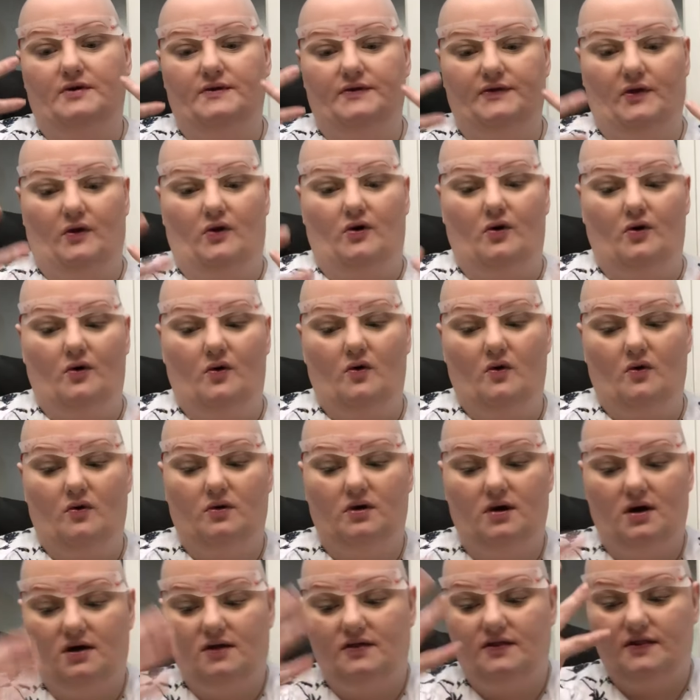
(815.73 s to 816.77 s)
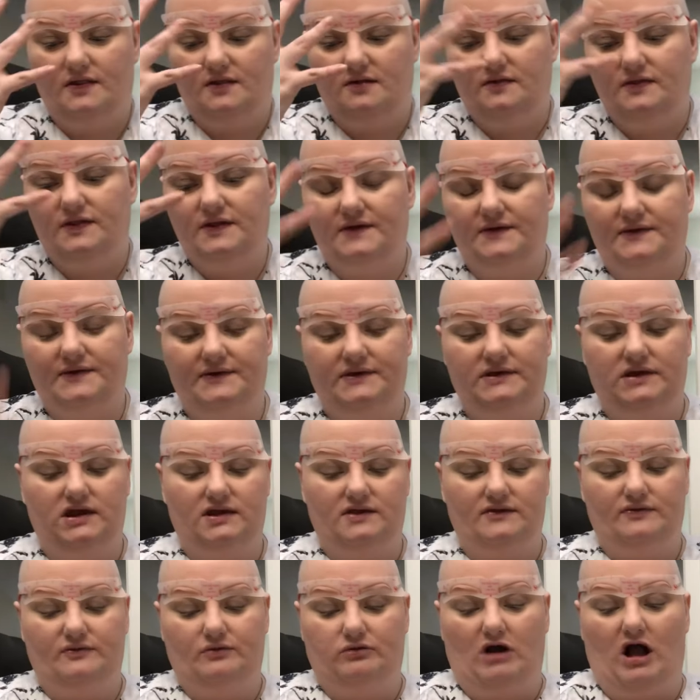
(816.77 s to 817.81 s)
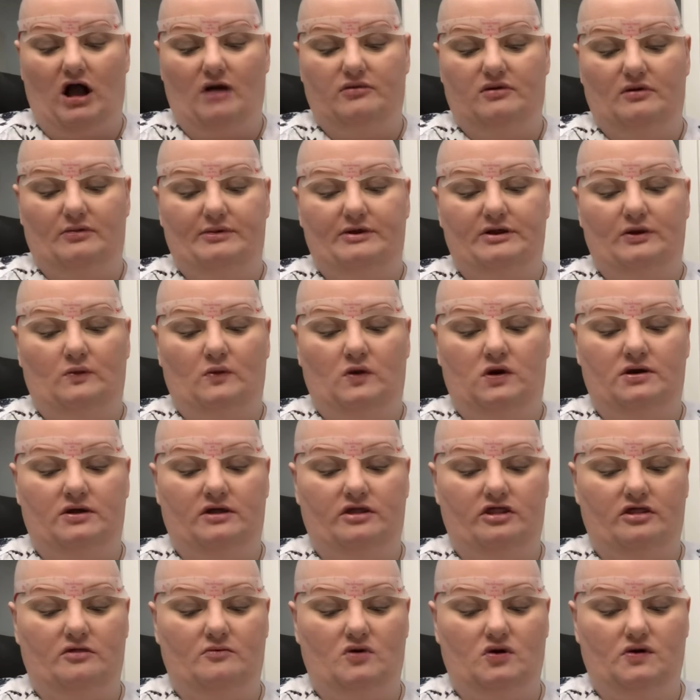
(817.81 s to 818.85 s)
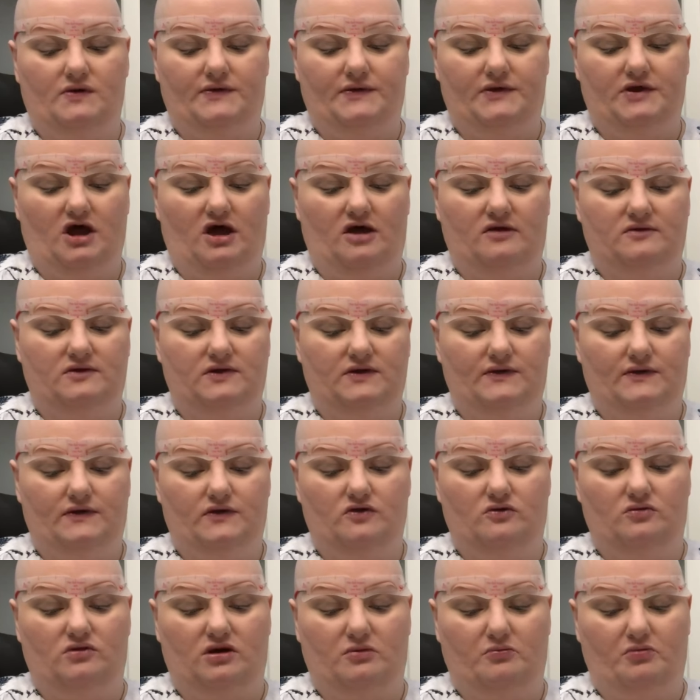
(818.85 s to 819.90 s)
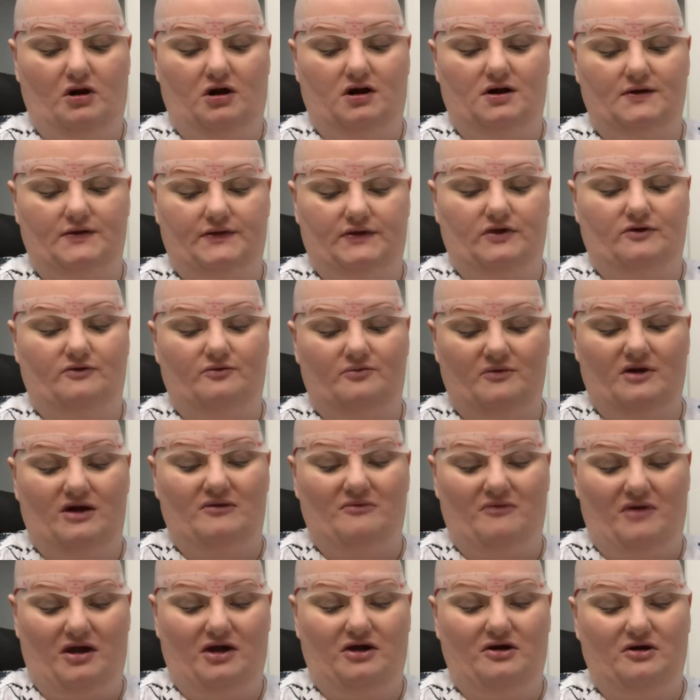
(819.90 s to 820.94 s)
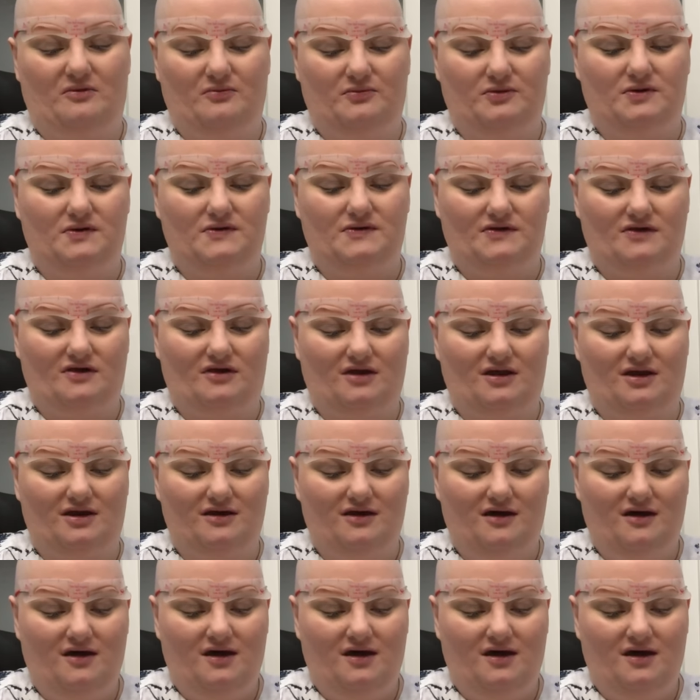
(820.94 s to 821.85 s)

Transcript: So this is probably one of the most time-consuming parts of my makeup routine.